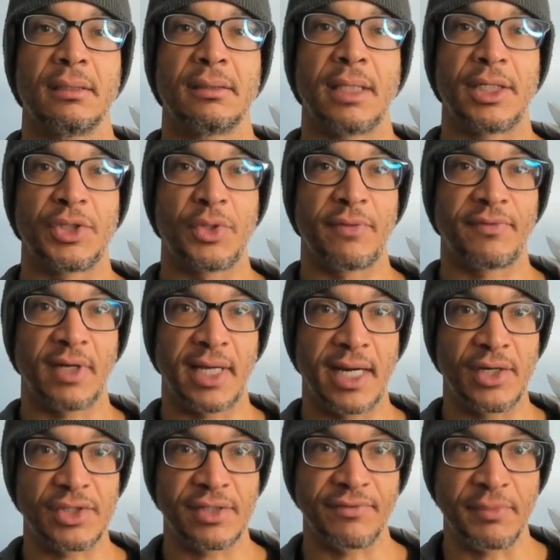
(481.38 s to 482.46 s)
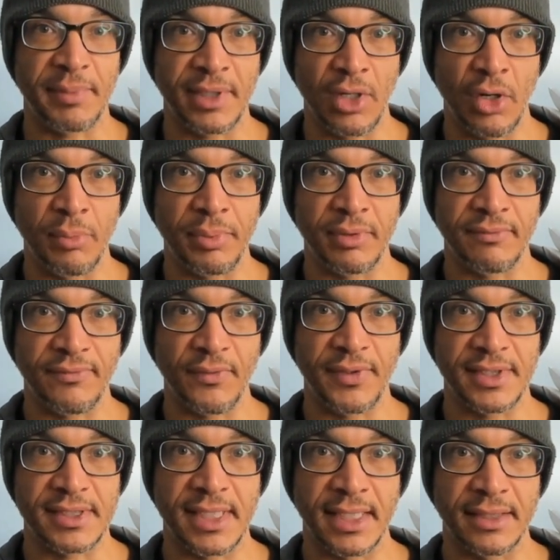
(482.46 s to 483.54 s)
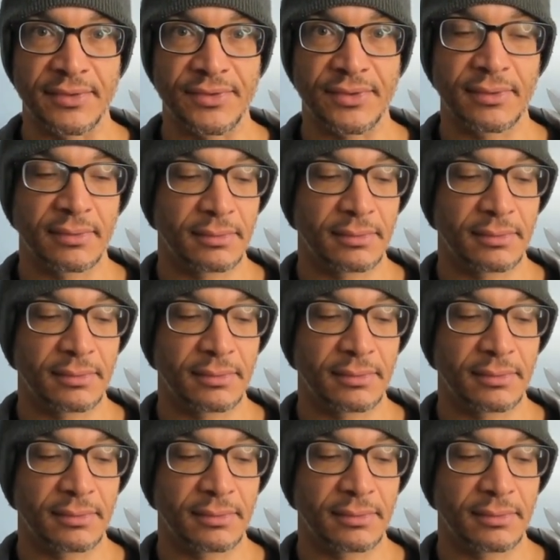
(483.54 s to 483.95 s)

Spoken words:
that you have to allow yourself to be open for these things.